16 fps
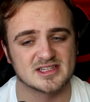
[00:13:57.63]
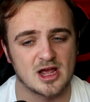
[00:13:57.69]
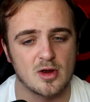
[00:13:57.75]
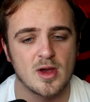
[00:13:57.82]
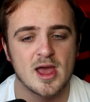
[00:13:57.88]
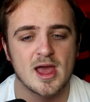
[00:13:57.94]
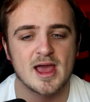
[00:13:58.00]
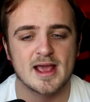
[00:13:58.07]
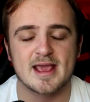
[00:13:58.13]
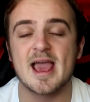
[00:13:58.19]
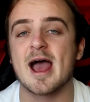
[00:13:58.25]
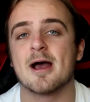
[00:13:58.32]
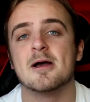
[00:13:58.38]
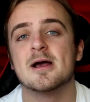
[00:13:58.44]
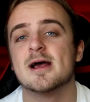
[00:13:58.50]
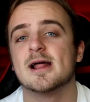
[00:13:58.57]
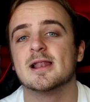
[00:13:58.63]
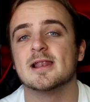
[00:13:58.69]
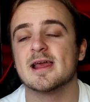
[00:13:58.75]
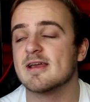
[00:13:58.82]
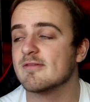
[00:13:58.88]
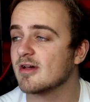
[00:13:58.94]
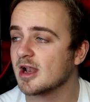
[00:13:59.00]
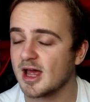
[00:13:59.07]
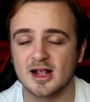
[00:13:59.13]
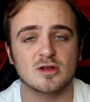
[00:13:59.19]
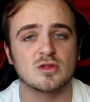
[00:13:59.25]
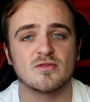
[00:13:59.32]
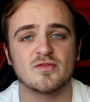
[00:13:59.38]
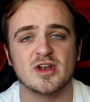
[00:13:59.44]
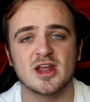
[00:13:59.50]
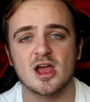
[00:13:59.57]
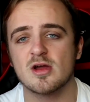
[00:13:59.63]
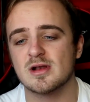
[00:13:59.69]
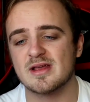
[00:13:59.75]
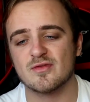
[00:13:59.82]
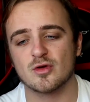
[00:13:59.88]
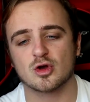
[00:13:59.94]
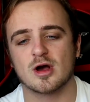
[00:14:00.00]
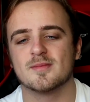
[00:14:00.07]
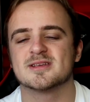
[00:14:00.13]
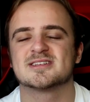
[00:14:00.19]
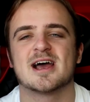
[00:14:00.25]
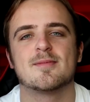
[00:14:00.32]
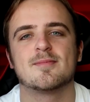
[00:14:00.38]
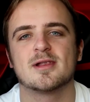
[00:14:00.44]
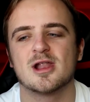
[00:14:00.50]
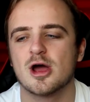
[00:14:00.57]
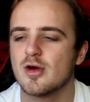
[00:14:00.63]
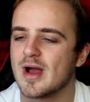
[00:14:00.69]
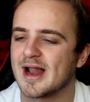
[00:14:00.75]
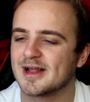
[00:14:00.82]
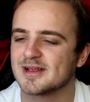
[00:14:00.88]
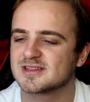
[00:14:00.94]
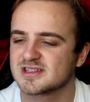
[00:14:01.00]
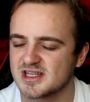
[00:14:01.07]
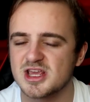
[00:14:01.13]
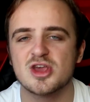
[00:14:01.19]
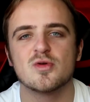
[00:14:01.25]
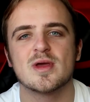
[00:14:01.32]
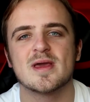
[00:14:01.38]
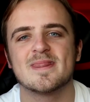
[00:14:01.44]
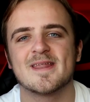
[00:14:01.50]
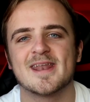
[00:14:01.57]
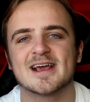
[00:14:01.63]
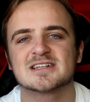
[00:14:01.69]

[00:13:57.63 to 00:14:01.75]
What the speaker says: So yeah, leave a like on the video, leave your comments down below, and I'll see you in the